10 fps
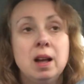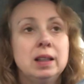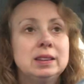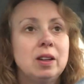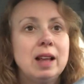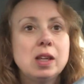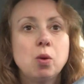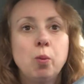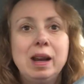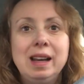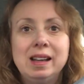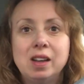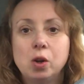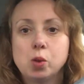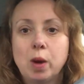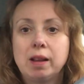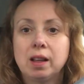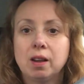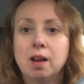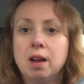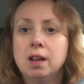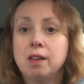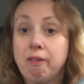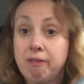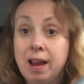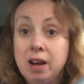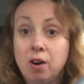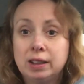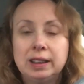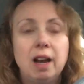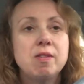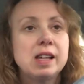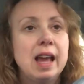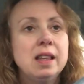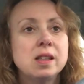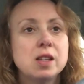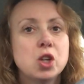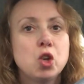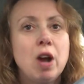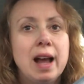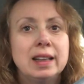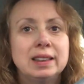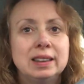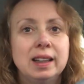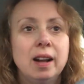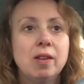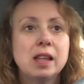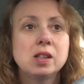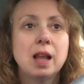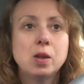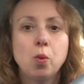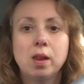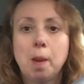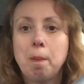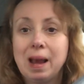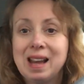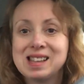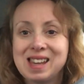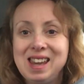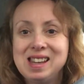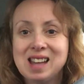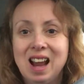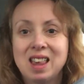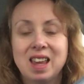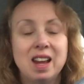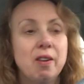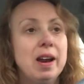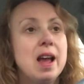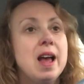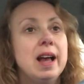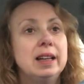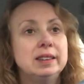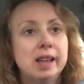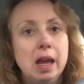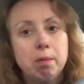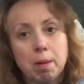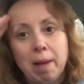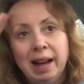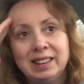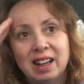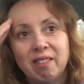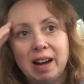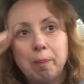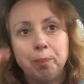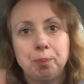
So that's what we need to do, is we have to defend ourselves against the stress. That's one of the biggest keys, I think, right? Is to keep your mindset right.